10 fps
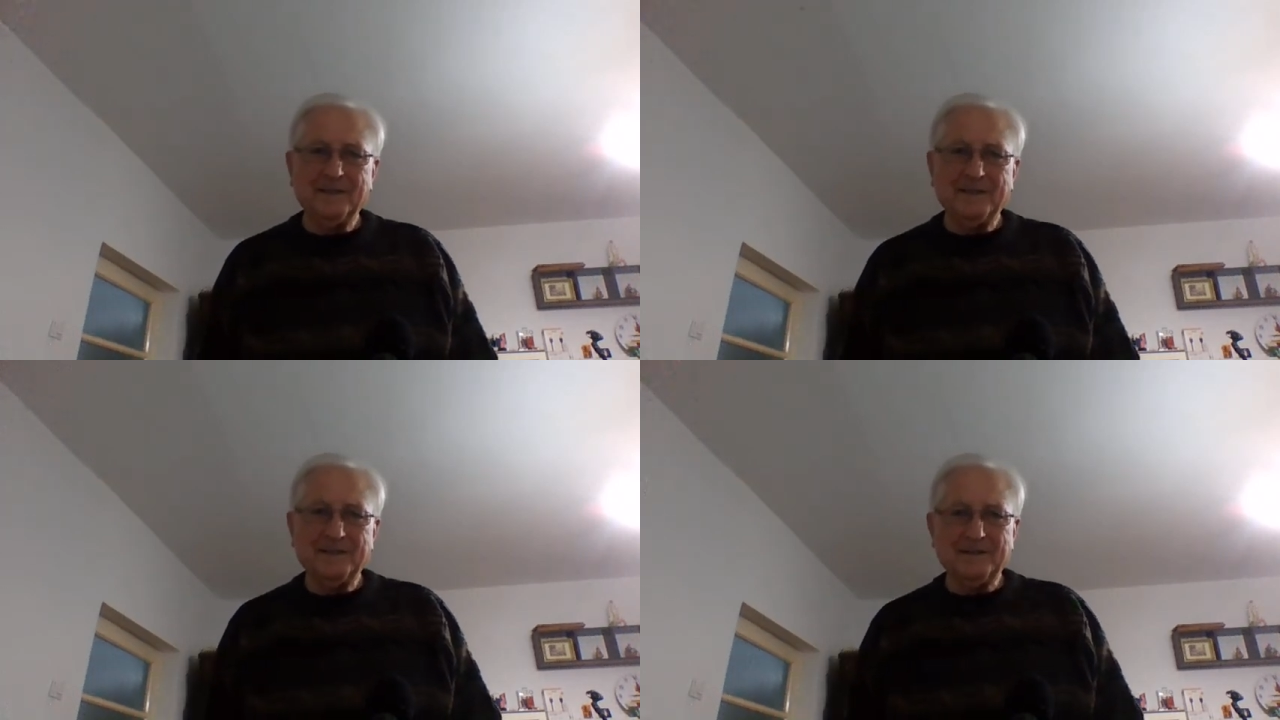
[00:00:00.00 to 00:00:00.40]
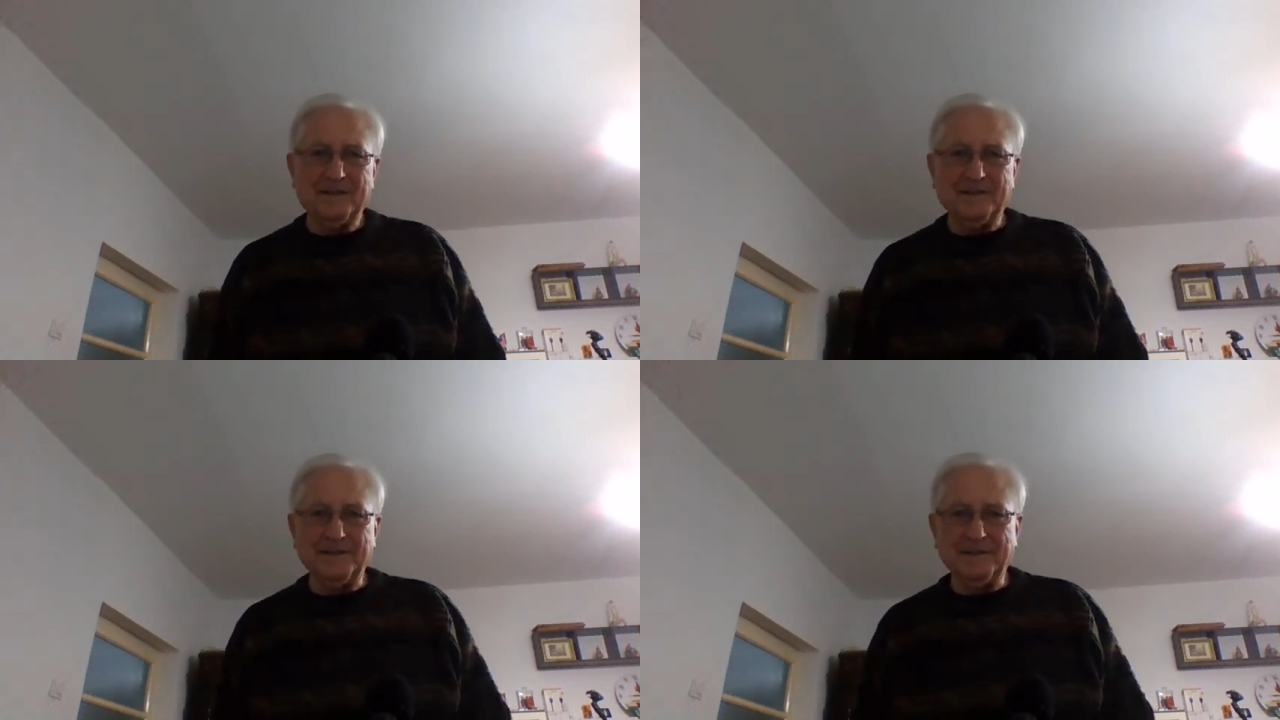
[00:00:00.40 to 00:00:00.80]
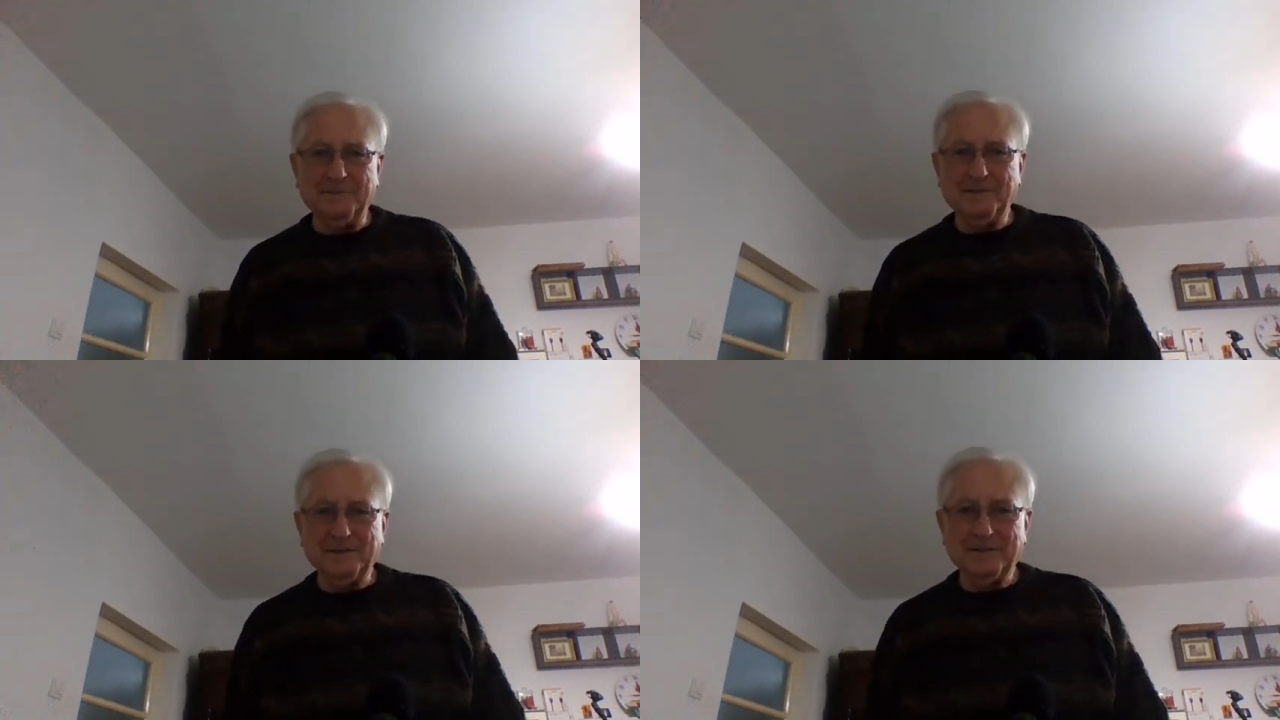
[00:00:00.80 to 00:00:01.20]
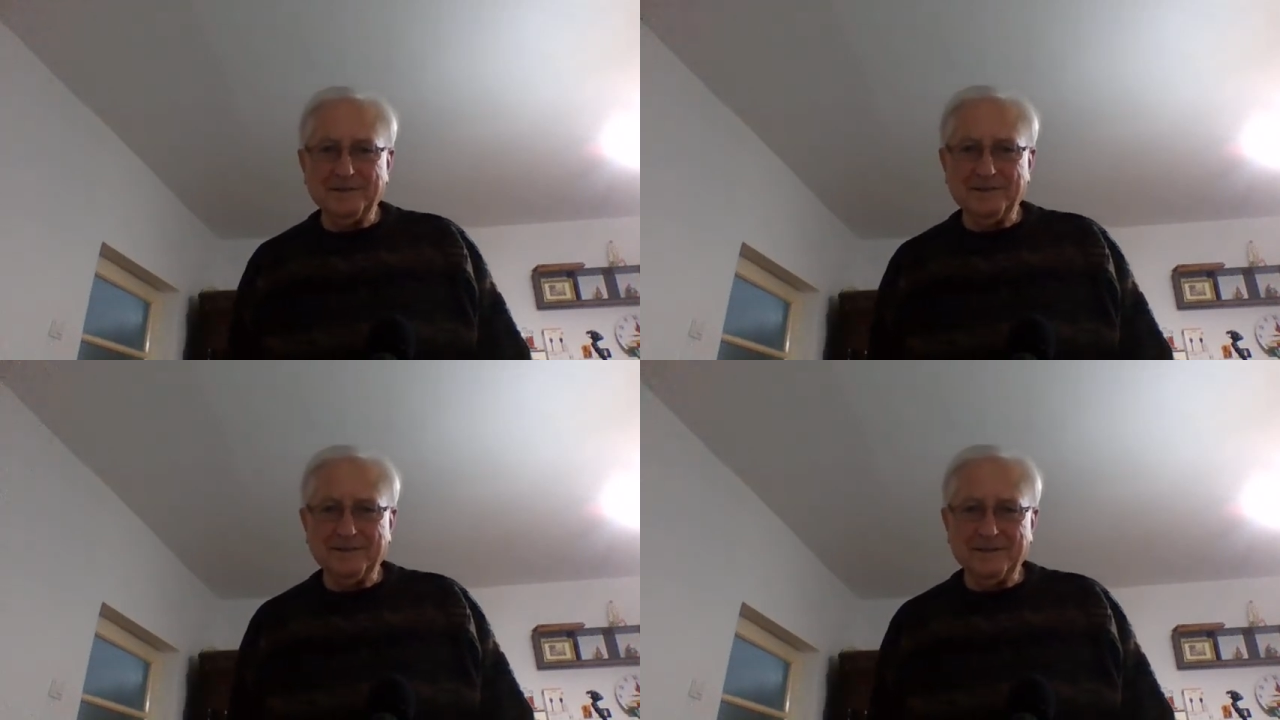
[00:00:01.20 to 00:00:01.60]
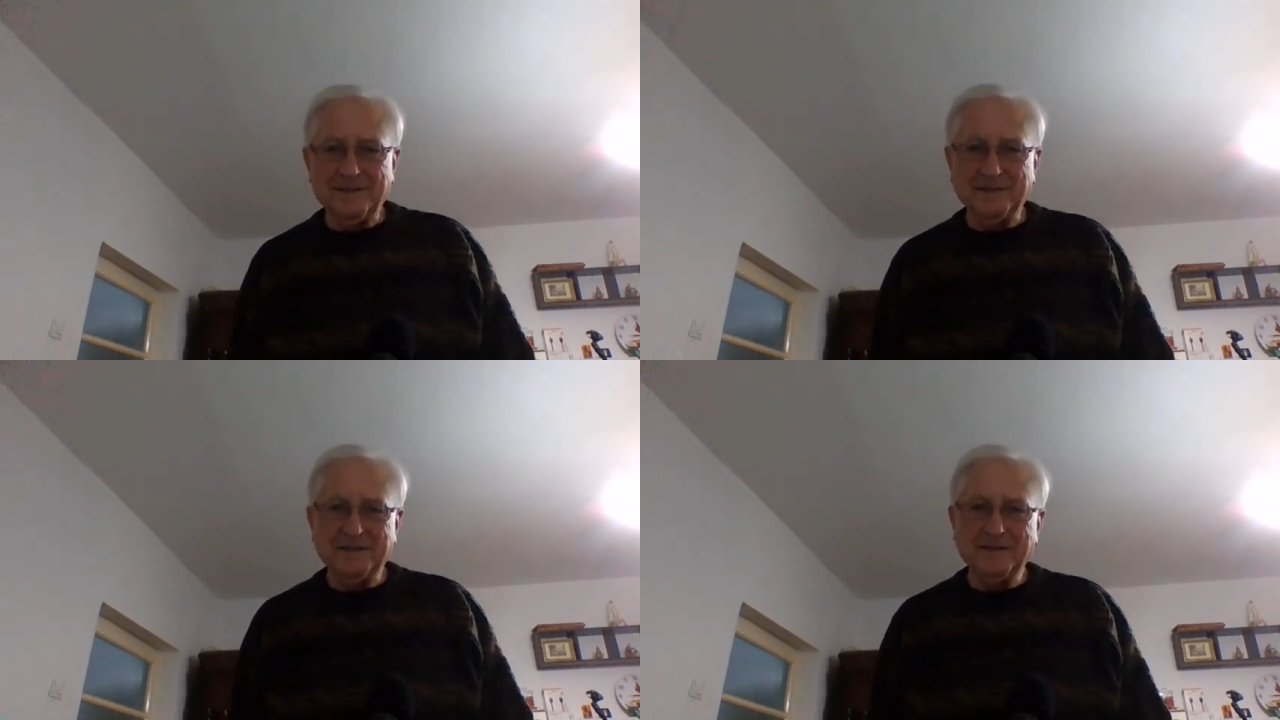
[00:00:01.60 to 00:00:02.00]
A lot of the hippies and
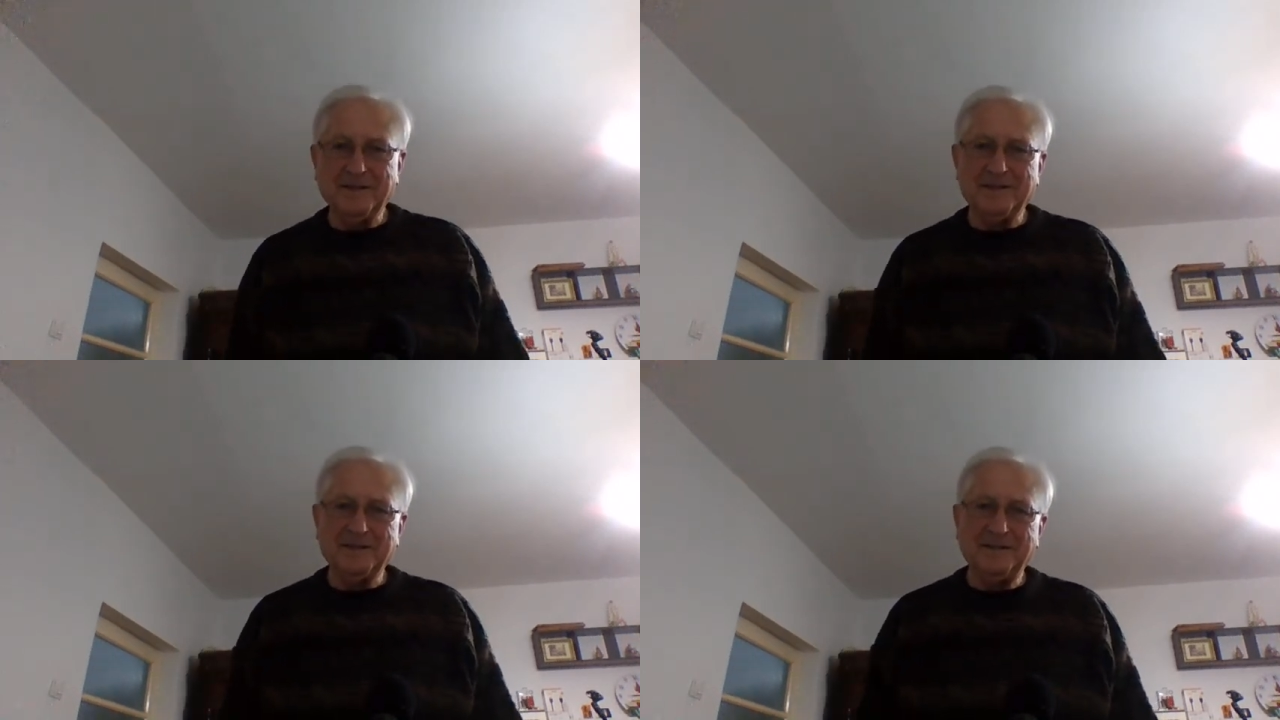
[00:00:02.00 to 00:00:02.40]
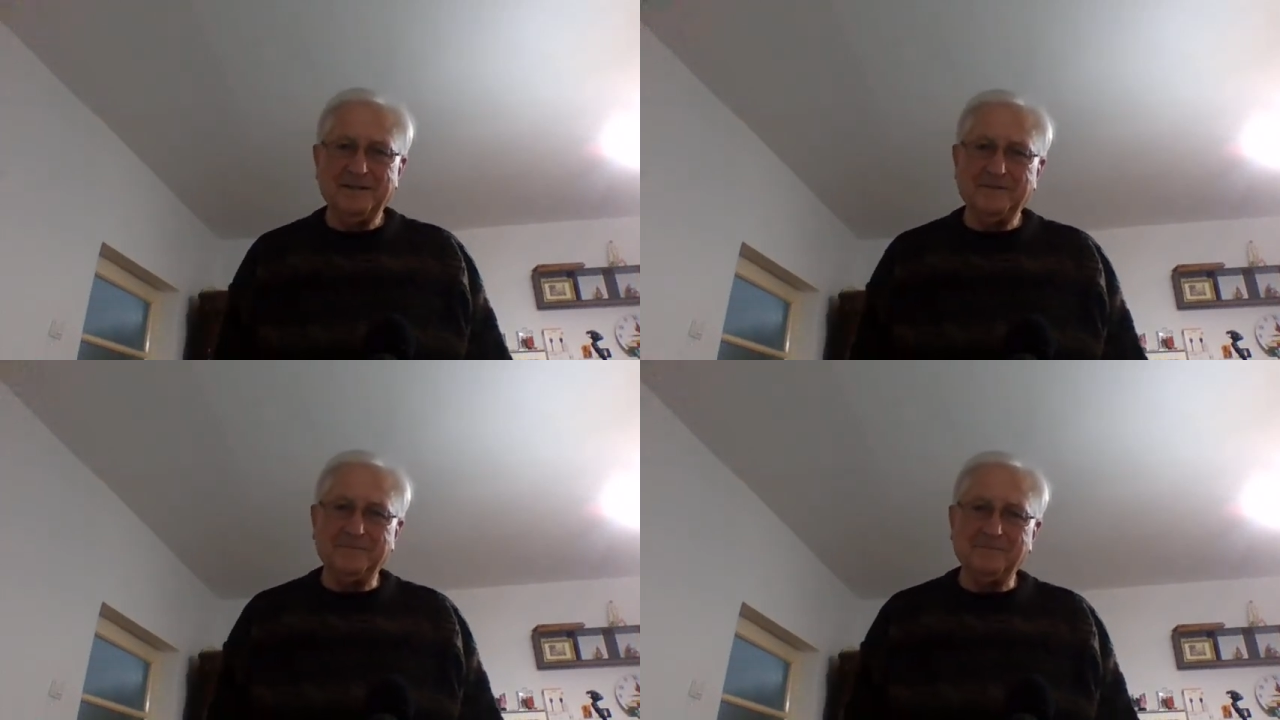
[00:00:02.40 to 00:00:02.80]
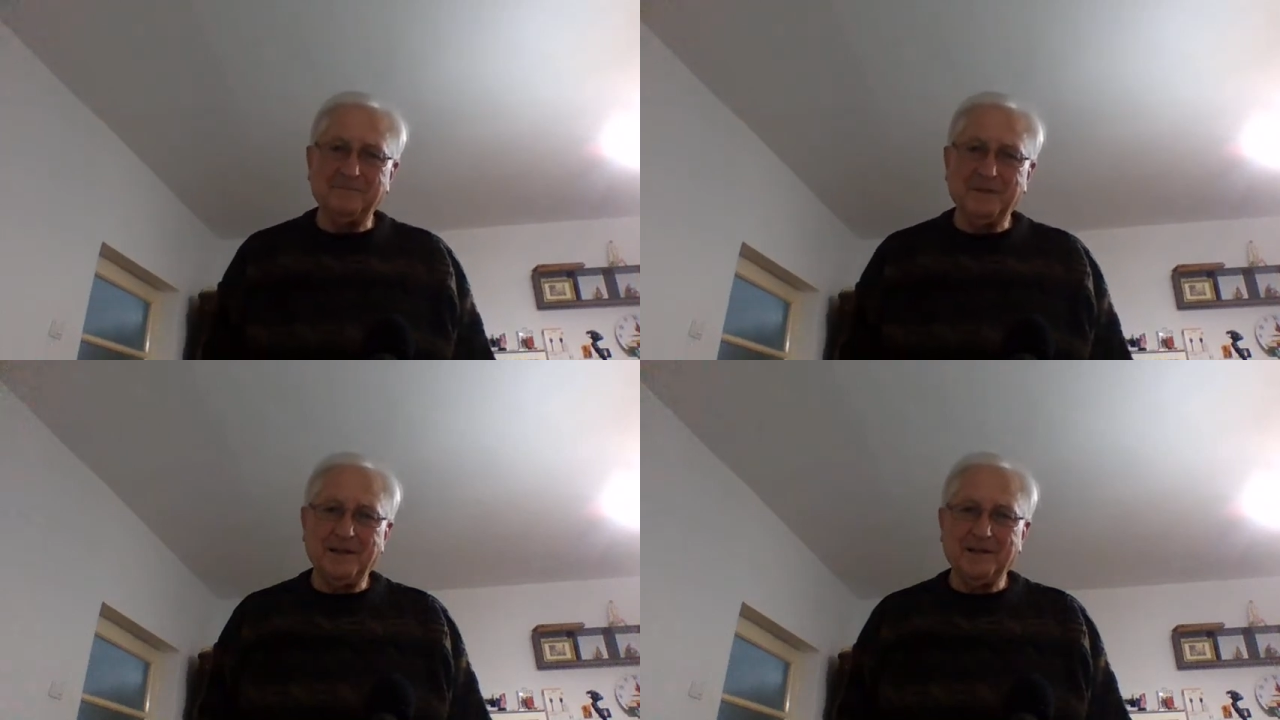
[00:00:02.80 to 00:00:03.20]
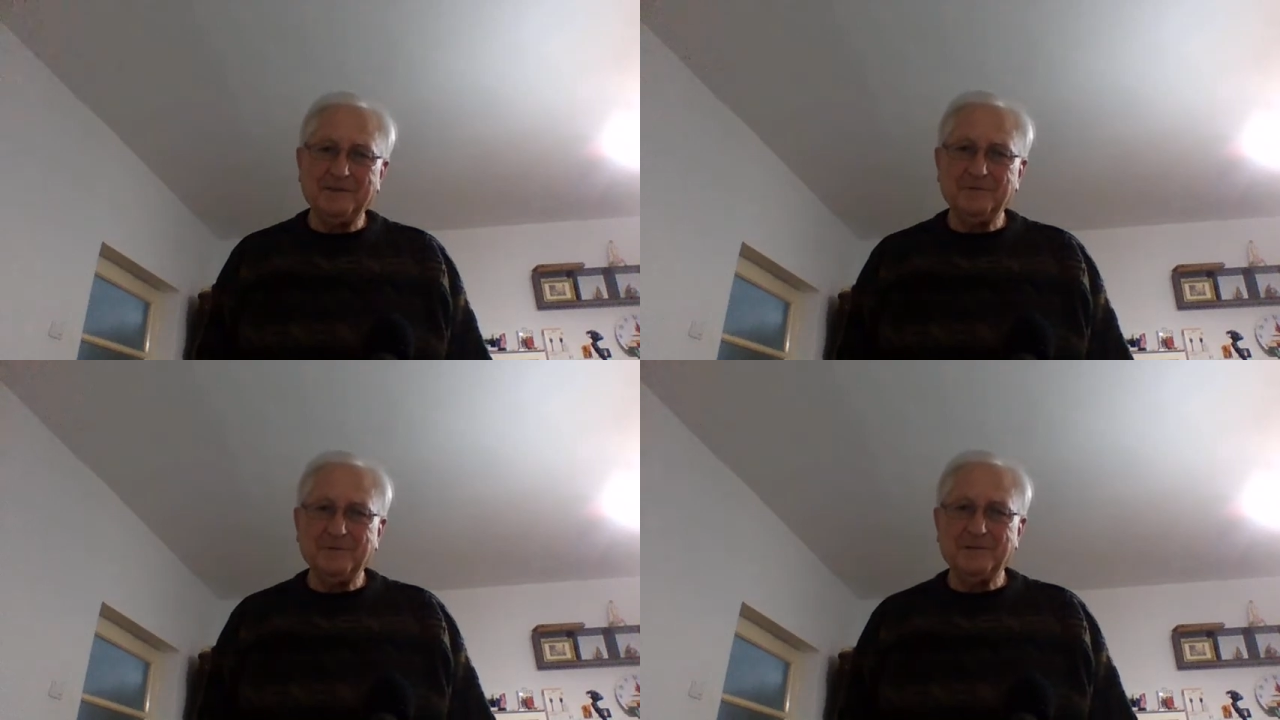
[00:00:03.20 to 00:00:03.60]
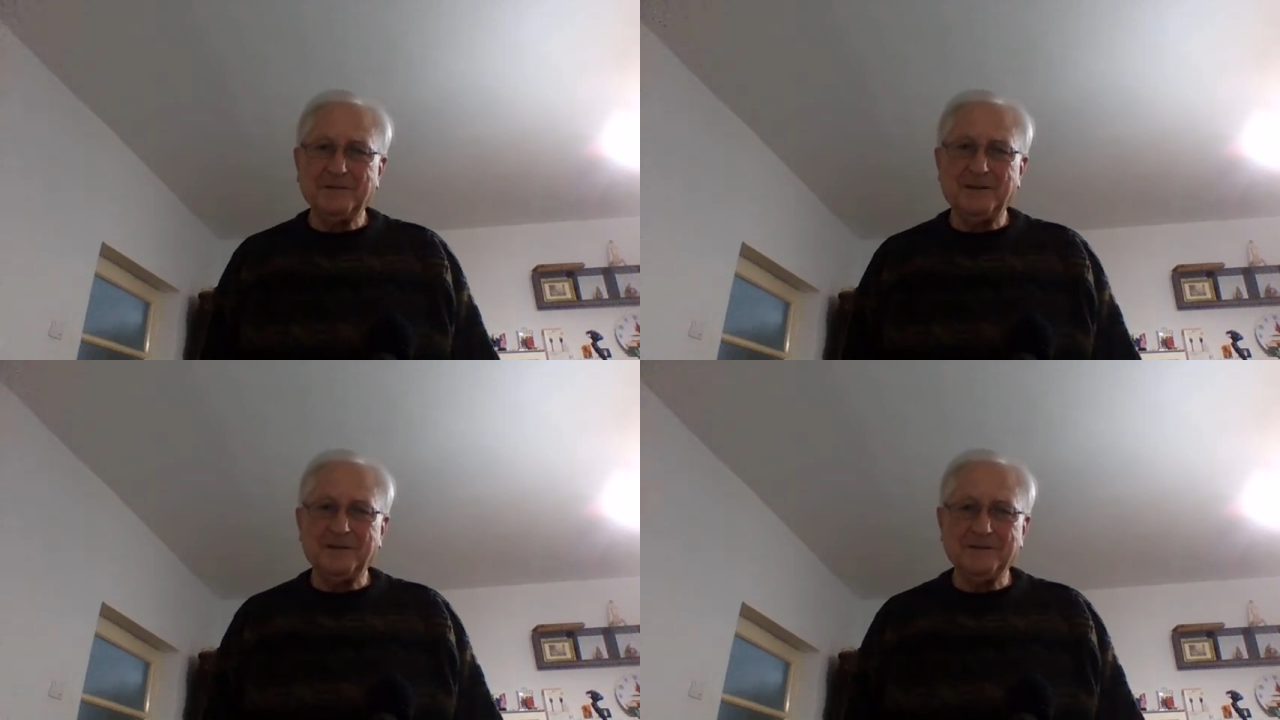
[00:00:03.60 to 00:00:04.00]
things hung out there, and kind of like
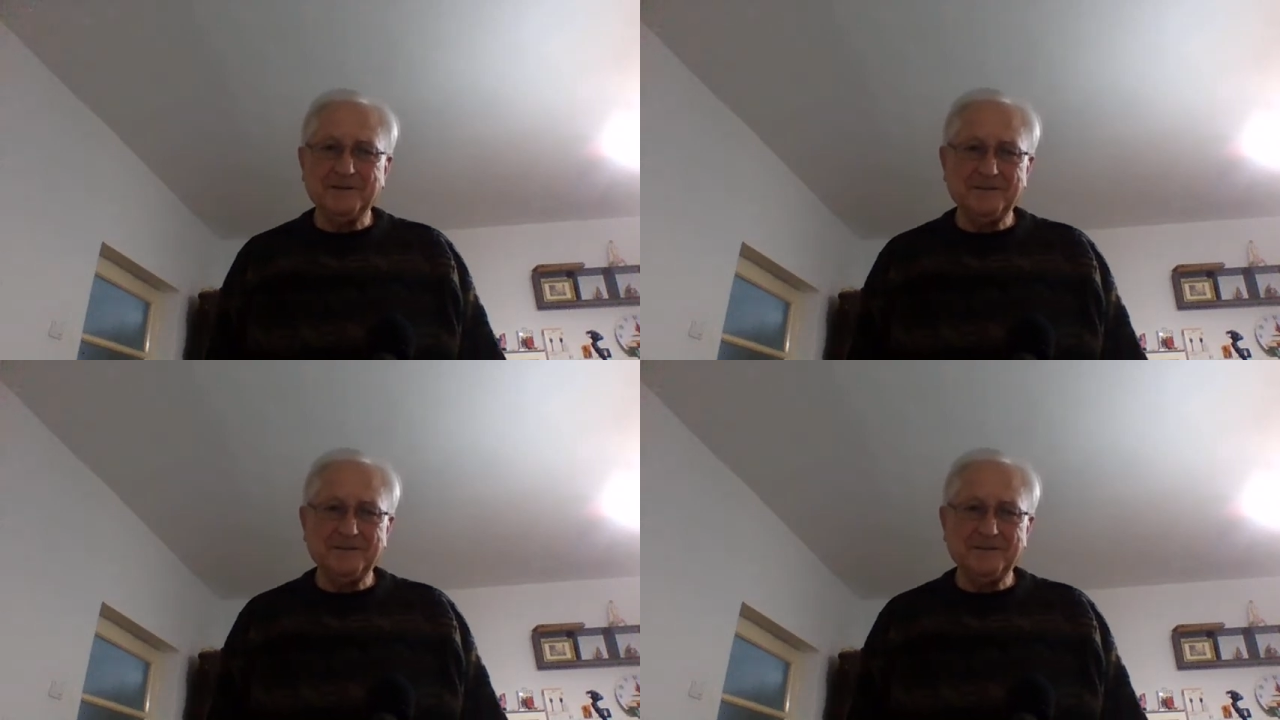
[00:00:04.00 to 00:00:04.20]
Woodstock